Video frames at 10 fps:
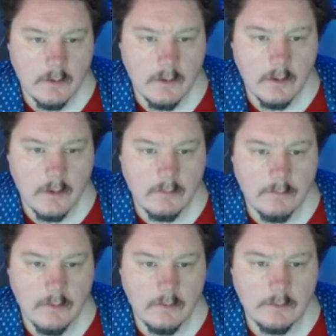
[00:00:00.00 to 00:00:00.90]
The
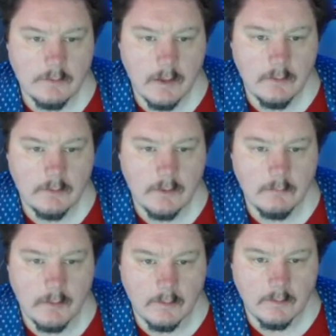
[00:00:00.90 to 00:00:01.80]
full sequencing
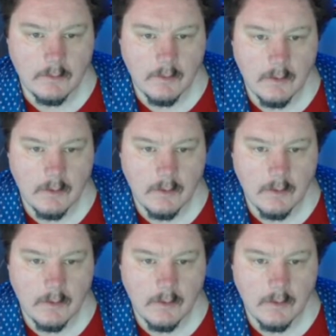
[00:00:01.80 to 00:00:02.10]
builds